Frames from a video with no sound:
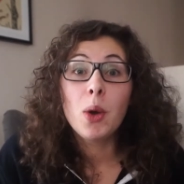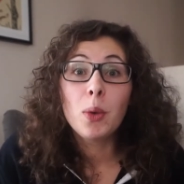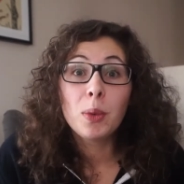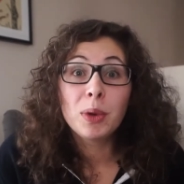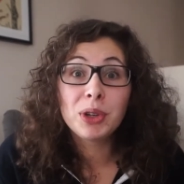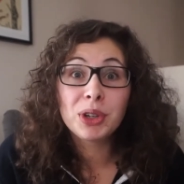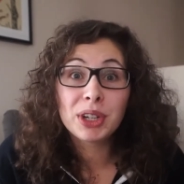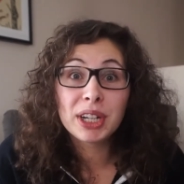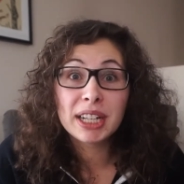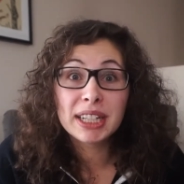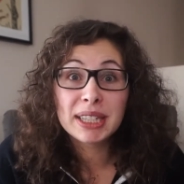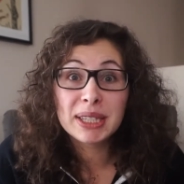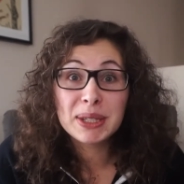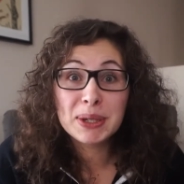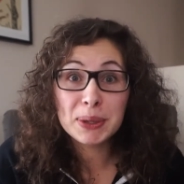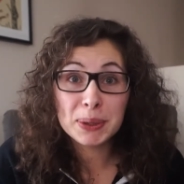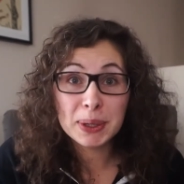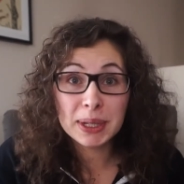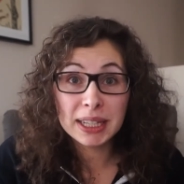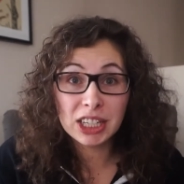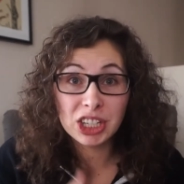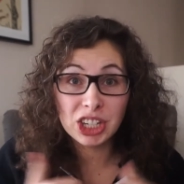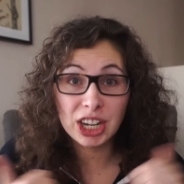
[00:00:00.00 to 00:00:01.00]
When your kid's
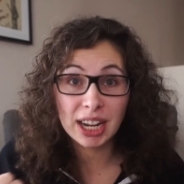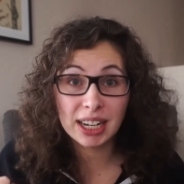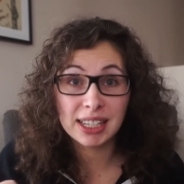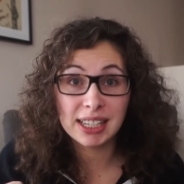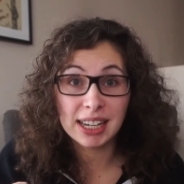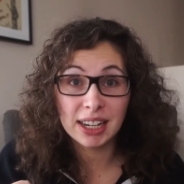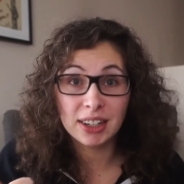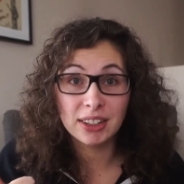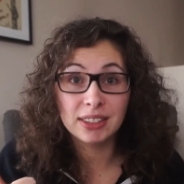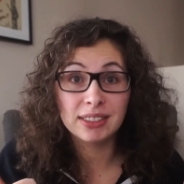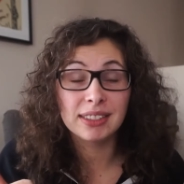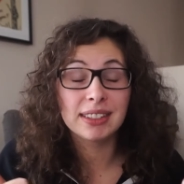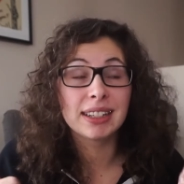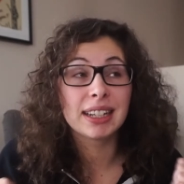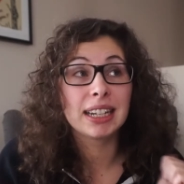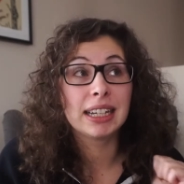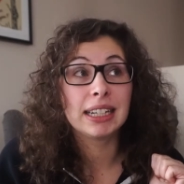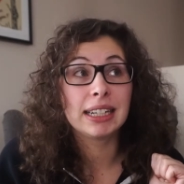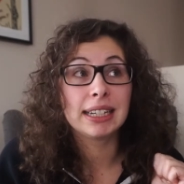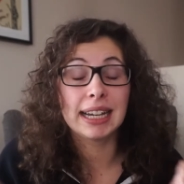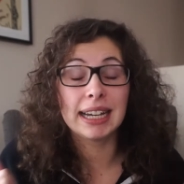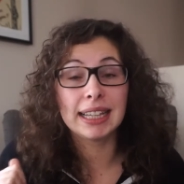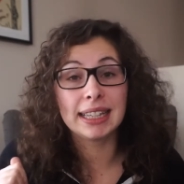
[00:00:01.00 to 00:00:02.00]
totally checked out,
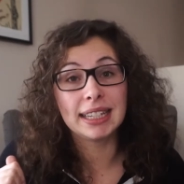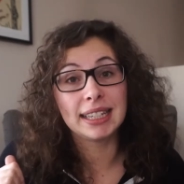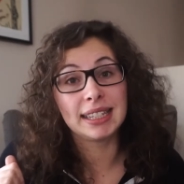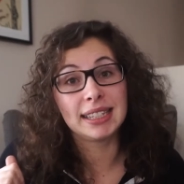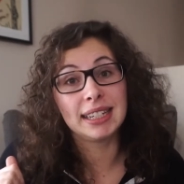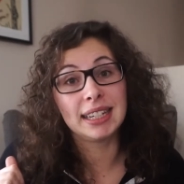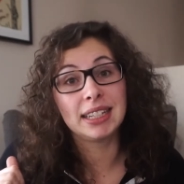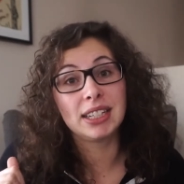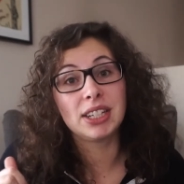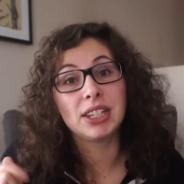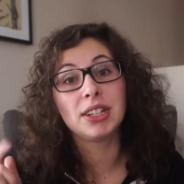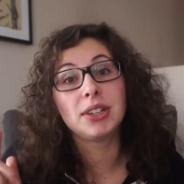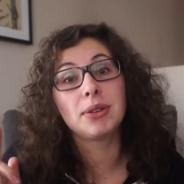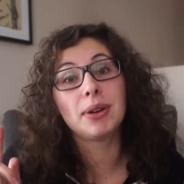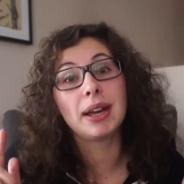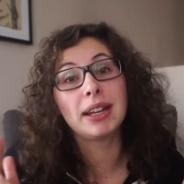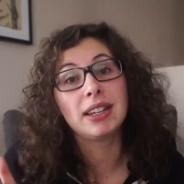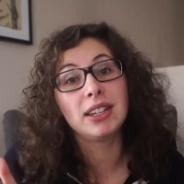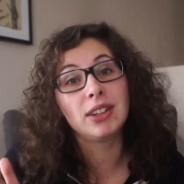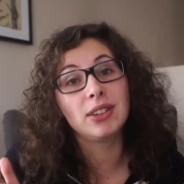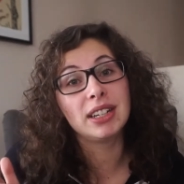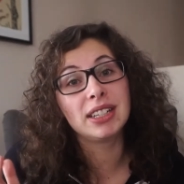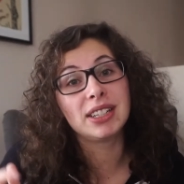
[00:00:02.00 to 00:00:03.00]
not listening to you,
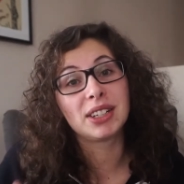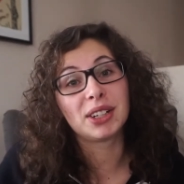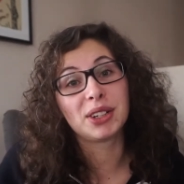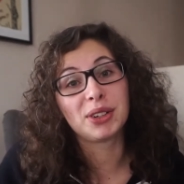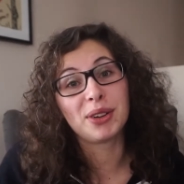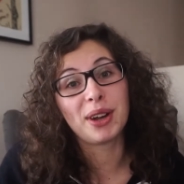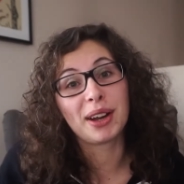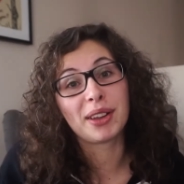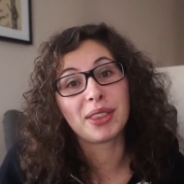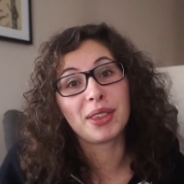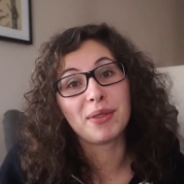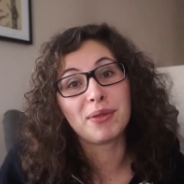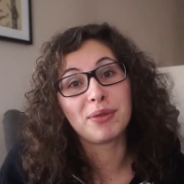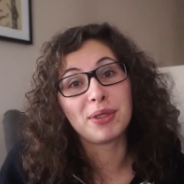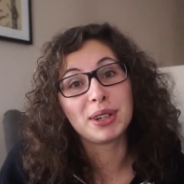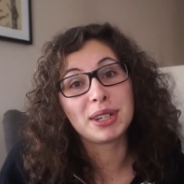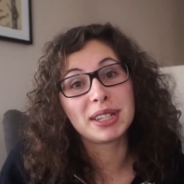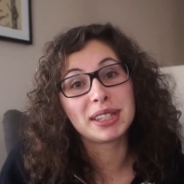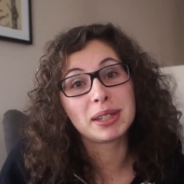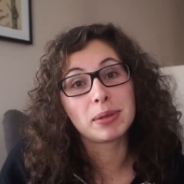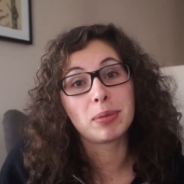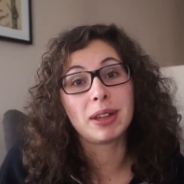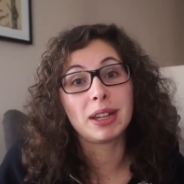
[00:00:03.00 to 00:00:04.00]
and you need to correct them for
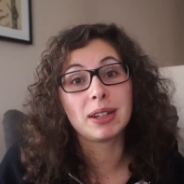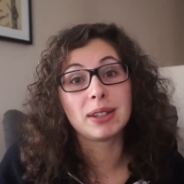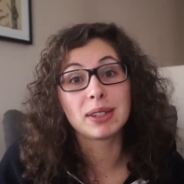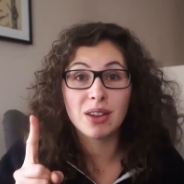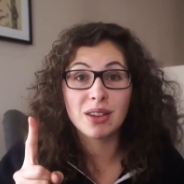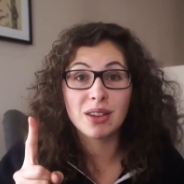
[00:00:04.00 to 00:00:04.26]
discipline.